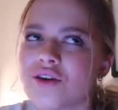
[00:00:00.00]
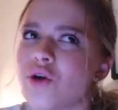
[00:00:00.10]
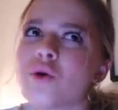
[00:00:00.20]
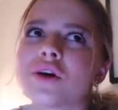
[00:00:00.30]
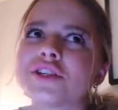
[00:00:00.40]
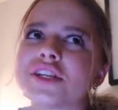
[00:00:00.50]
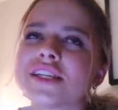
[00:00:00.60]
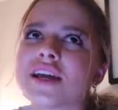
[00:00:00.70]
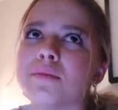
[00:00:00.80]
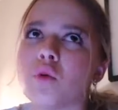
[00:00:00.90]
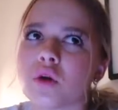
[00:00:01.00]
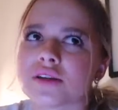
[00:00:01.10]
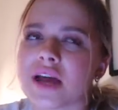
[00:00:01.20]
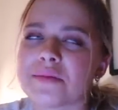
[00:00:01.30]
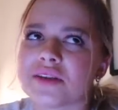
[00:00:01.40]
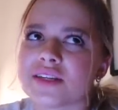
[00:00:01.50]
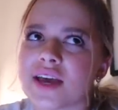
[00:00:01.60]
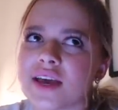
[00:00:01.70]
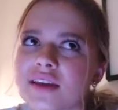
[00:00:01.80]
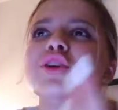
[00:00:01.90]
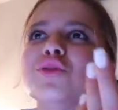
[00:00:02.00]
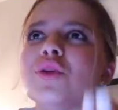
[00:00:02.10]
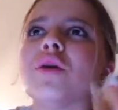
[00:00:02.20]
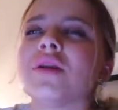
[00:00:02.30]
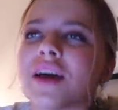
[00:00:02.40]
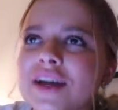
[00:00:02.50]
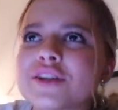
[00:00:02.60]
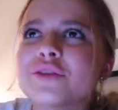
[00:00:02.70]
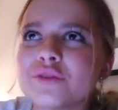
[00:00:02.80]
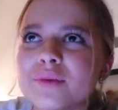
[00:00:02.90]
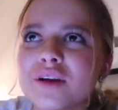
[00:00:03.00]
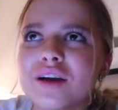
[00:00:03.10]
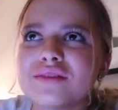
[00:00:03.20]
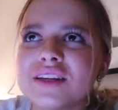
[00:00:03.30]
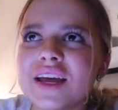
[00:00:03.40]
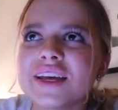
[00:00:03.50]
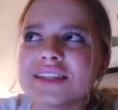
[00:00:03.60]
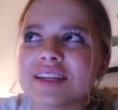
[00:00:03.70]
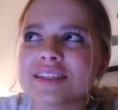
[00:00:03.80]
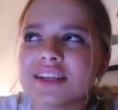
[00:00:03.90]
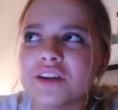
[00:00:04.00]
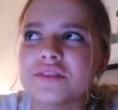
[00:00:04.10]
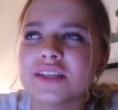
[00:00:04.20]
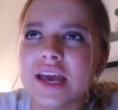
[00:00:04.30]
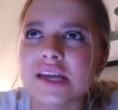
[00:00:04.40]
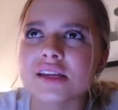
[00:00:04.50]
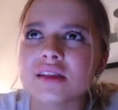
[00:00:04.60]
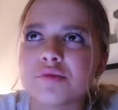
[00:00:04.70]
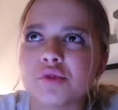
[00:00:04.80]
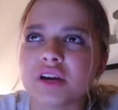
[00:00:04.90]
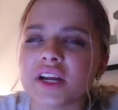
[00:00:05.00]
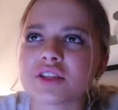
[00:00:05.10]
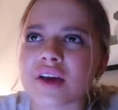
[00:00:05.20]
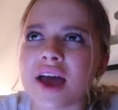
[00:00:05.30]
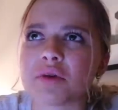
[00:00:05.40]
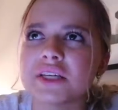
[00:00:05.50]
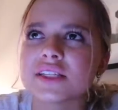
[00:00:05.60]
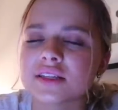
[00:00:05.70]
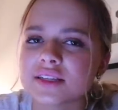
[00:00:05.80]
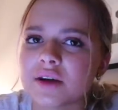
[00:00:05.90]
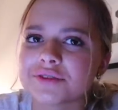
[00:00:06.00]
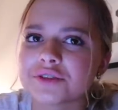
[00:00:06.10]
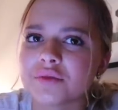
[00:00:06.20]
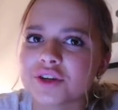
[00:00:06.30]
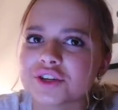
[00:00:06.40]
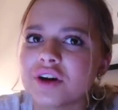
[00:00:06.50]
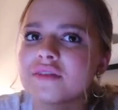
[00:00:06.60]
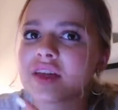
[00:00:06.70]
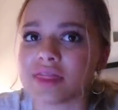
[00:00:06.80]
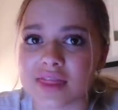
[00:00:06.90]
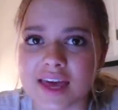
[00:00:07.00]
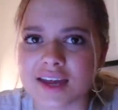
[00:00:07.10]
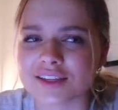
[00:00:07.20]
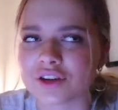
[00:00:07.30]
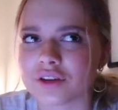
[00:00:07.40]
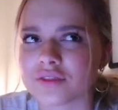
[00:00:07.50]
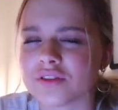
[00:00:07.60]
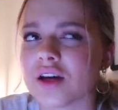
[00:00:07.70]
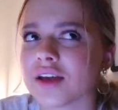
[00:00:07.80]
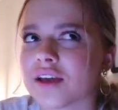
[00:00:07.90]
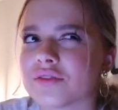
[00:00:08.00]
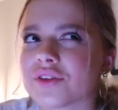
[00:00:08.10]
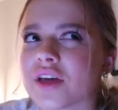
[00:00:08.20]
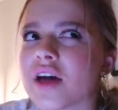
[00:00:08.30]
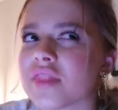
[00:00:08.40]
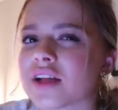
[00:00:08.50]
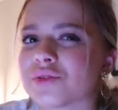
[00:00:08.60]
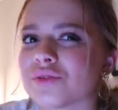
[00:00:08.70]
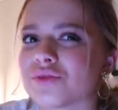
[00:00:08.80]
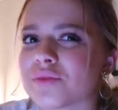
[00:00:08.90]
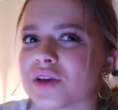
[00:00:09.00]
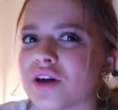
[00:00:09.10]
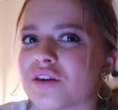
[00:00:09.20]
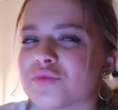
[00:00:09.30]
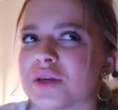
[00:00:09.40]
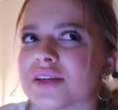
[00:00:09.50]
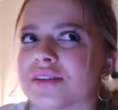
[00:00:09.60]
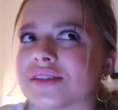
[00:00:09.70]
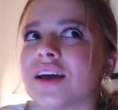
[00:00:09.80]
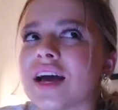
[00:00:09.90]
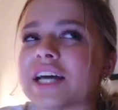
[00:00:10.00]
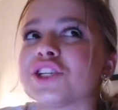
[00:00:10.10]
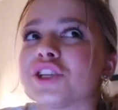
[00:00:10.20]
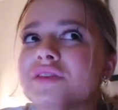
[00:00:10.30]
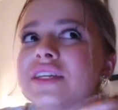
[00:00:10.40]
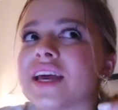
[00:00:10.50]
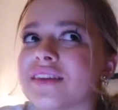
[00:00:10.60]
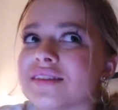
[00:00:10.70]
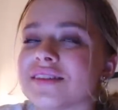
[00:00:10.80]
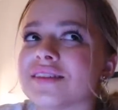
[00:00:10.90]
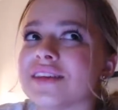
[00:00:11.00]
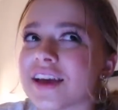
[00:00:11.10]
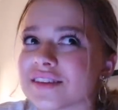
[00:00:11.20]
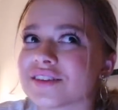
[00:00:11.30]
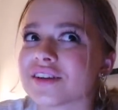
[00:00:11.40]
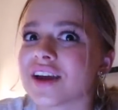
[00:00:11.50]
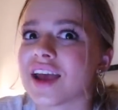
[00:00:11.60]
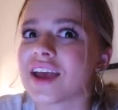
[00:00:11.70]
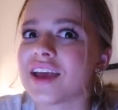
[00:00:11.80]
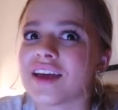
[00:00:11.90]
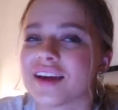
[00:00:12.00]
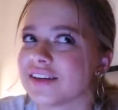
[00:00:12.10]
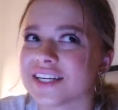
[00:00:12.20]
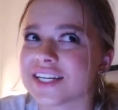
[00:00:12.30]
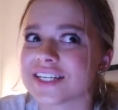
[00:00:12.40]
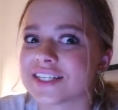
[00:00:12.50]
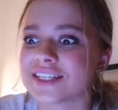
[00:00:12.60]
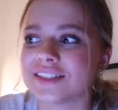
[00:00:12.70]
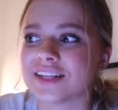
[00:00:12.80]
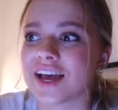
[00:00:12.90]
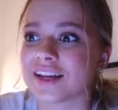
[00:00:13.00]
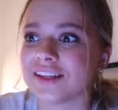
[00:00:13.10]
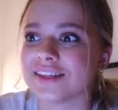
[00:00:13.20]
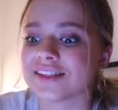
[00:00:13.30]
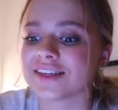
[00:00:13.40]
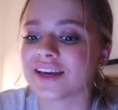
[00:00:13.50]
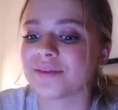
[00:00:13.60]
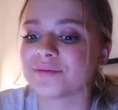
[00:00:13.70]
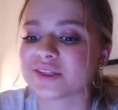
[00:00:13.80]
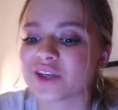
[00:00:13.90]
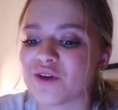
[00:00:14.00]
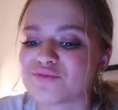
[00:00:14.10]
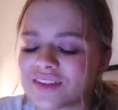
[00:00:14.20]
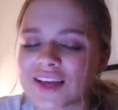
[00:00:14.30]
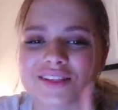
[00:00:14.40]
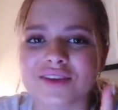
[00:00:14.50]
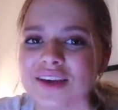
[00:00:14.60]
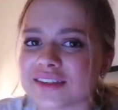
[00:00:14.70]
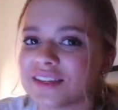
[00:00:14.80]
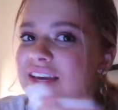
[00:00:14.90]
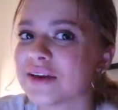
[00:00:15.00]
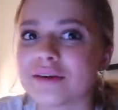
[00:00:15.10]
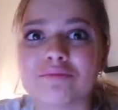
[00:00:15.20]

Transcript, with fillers: or just like more time in the day. You know what actually threw me off today is I self-tanned in the morning, so I had to wait six hours to wash it off, and then I started the vlog after that. That's what threw me off because I should have tanned yesterday, and I didn't. I had a lazy day, so that's okay. See?